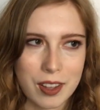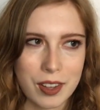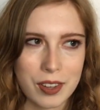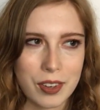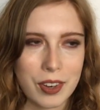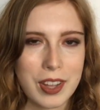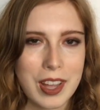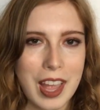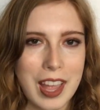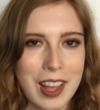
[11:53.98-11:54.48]

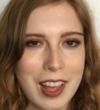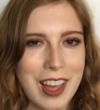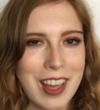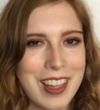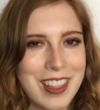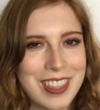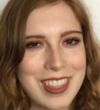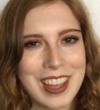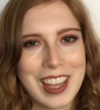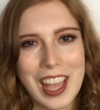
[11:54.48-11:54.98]
looking
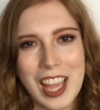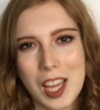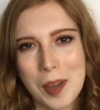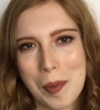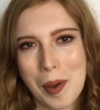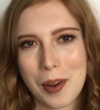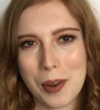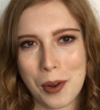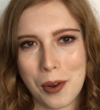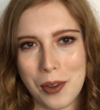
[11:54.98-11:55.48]
and thinking
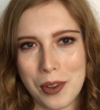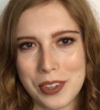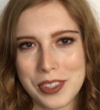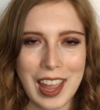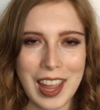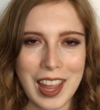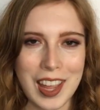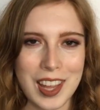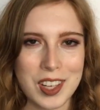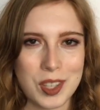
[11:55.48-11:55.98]
about goals
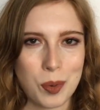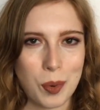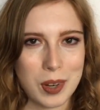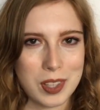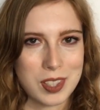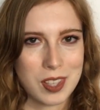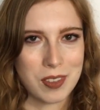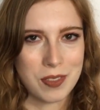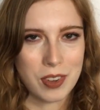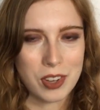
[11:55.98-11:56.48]
and towards
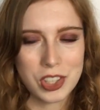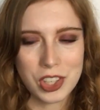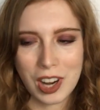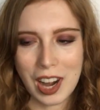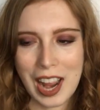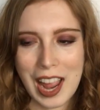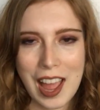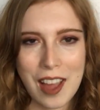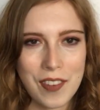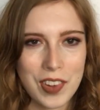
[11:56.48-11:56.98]
the future,
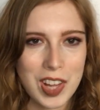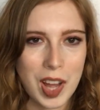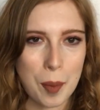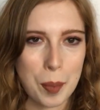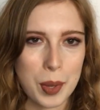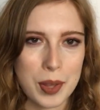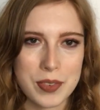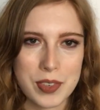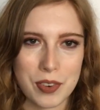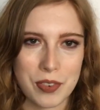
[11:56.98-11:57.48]
I have a
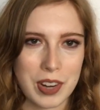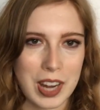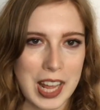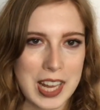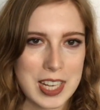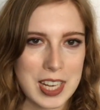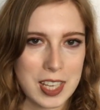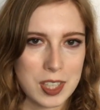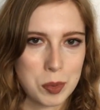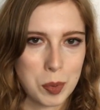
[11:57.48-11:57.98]
couple of different
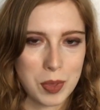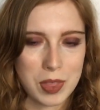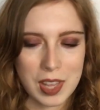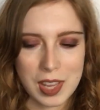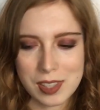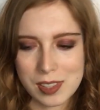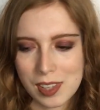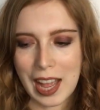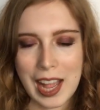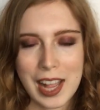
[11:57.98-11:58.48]
ideas with
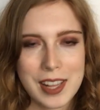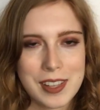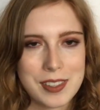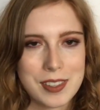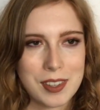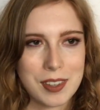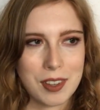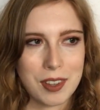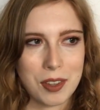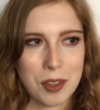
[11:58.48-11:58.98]
these.
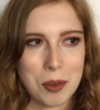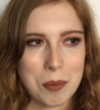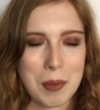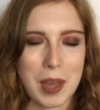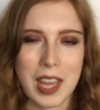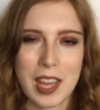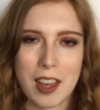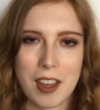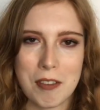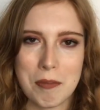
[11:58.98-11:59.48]
As you
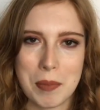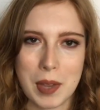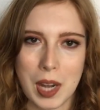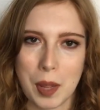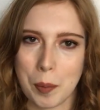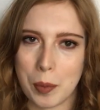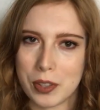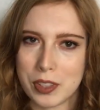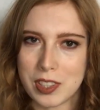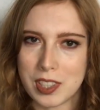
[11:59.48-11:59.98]
may have been
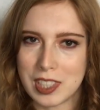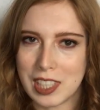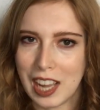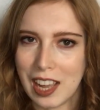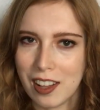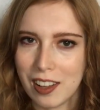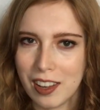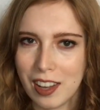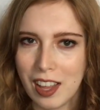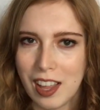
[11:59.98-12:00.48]
able to
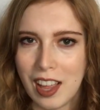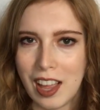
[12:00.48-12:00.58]
tell,